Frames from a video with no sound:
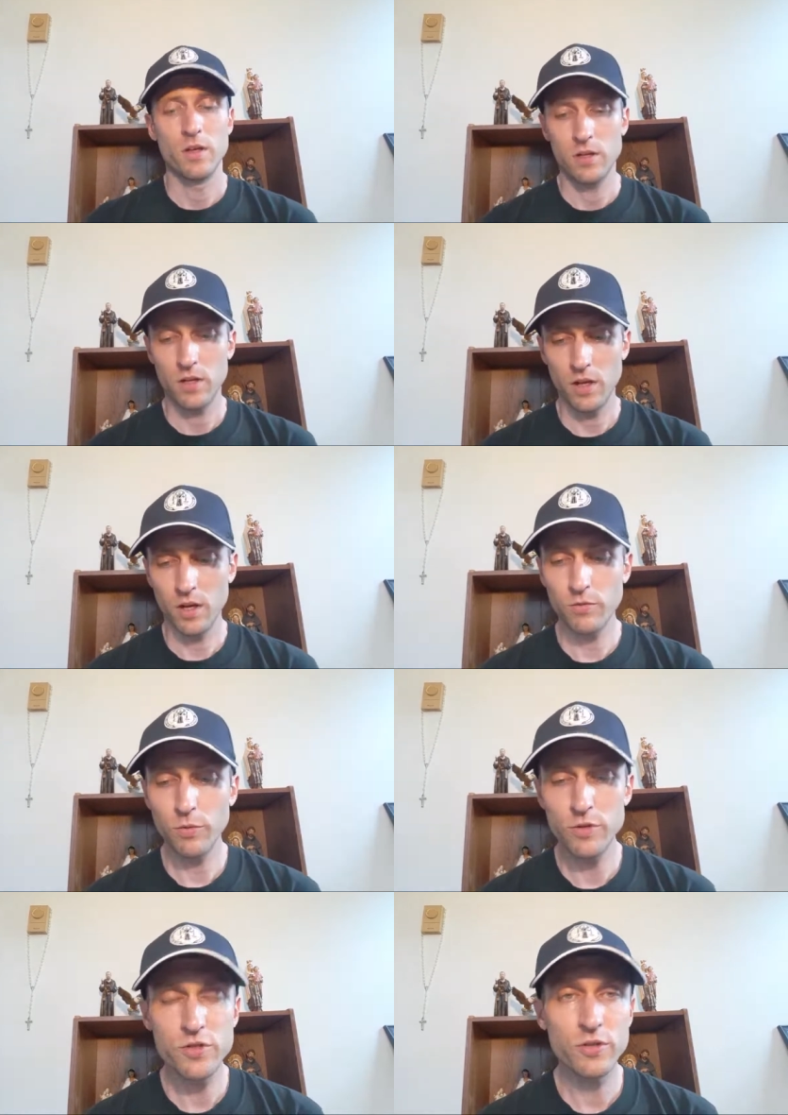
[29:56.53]
Yeah,
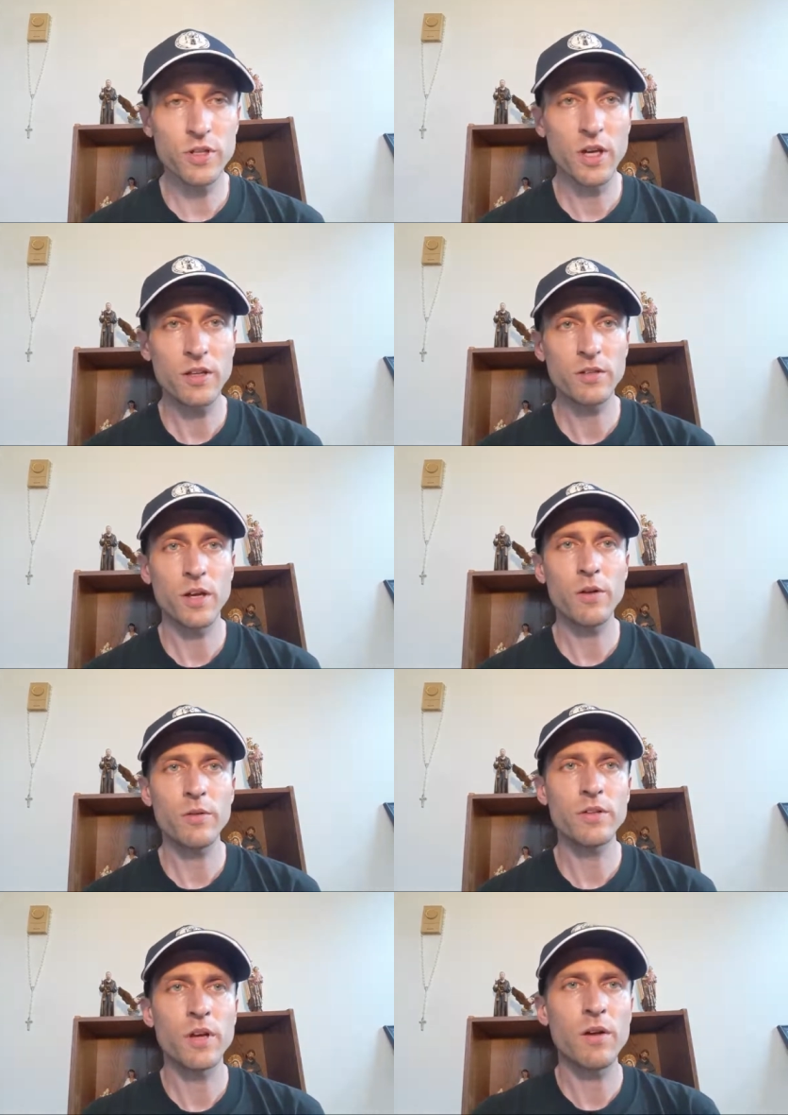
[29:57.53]
unfortunately, I think I don't
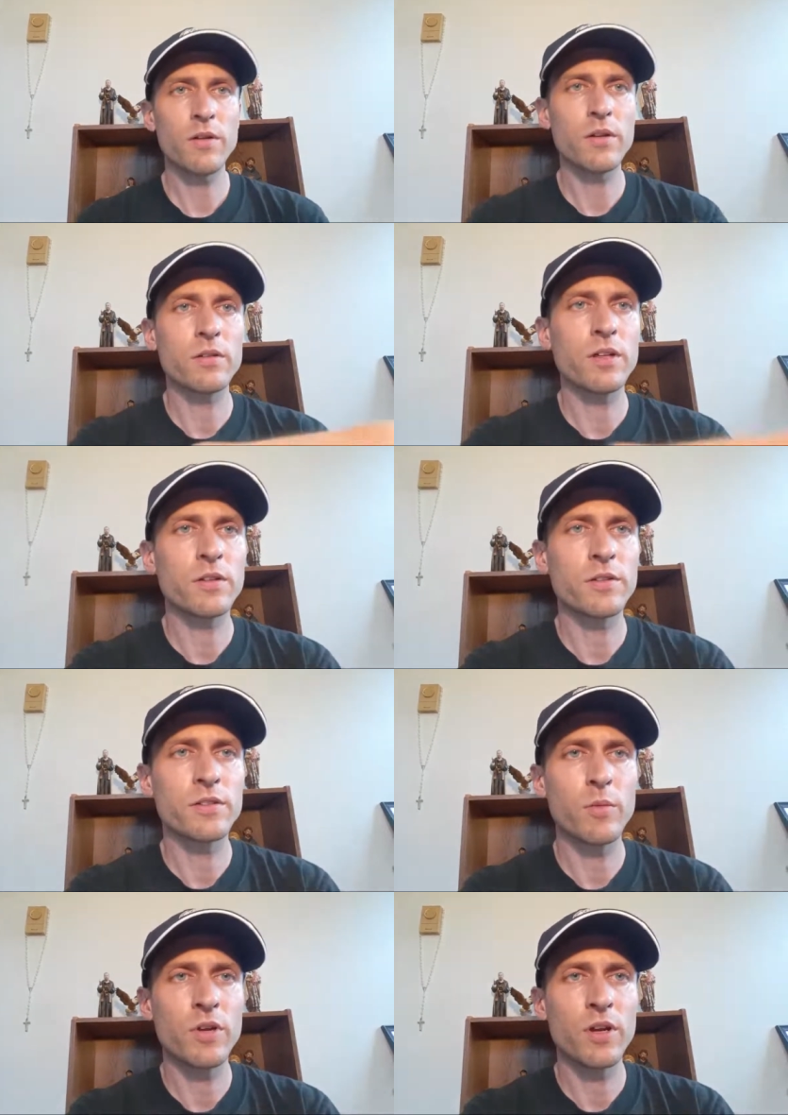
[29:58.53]
think I don't think the
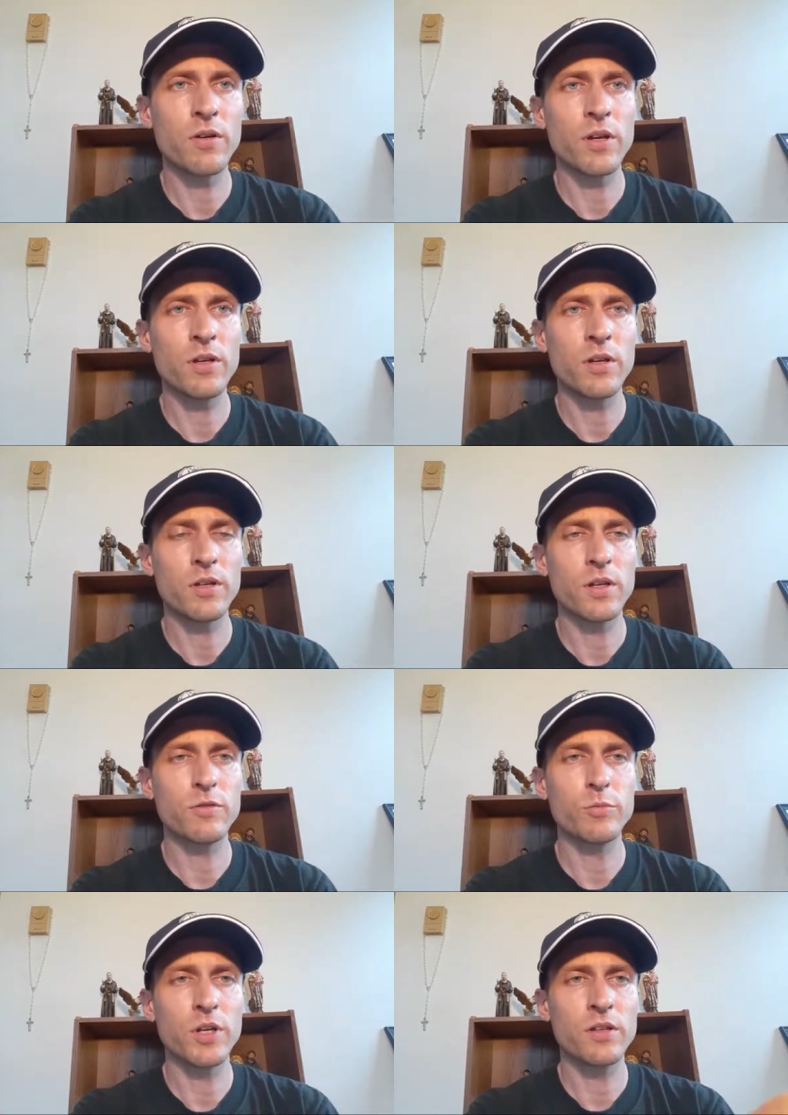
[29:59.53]
seminary gives
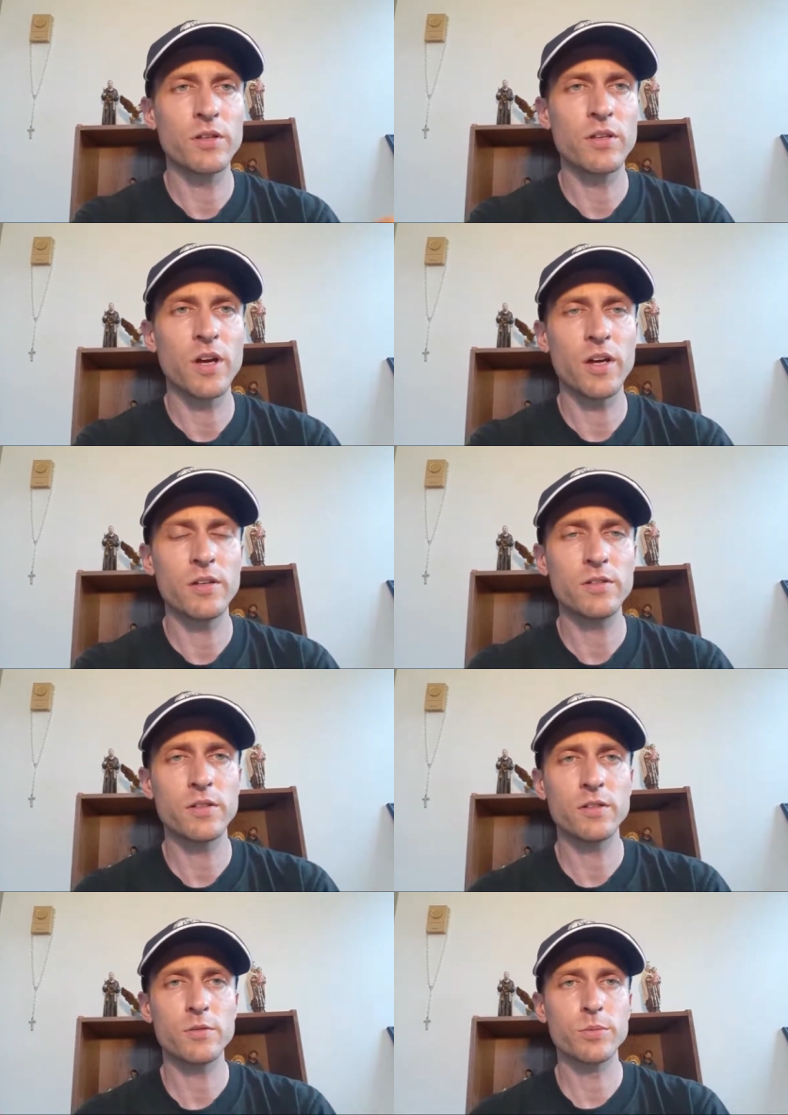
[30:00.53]
money to the
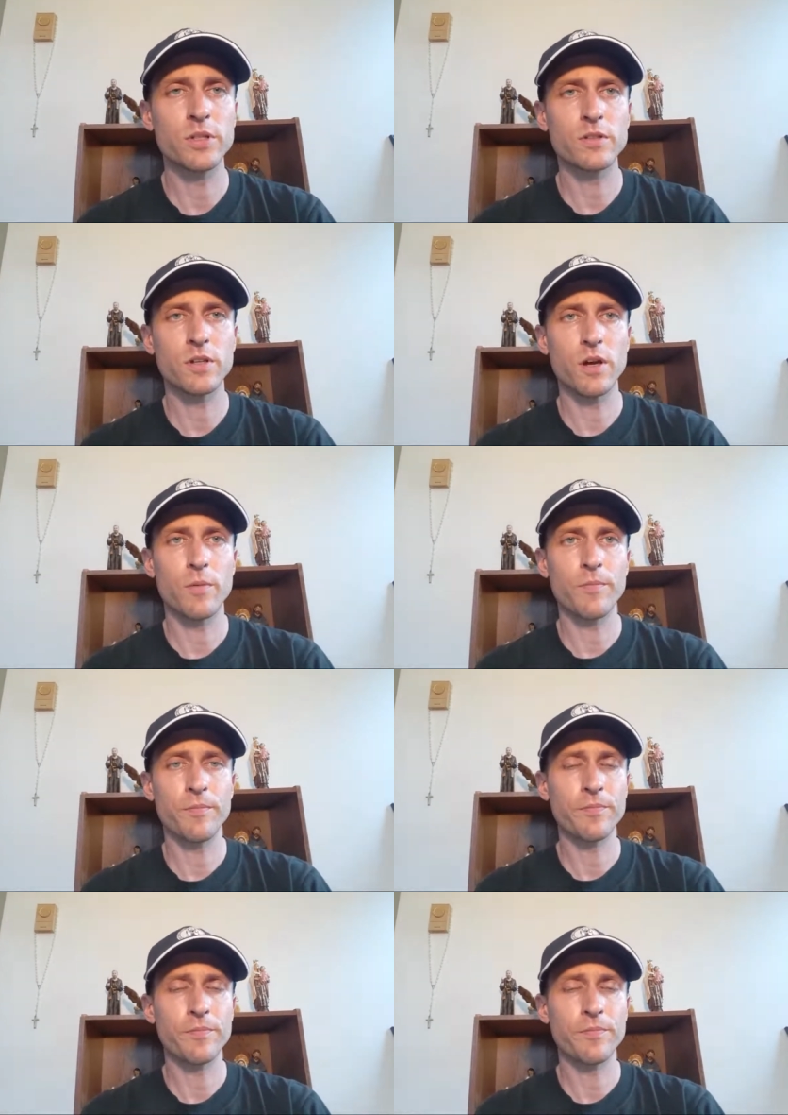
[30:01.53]
diocese, but um,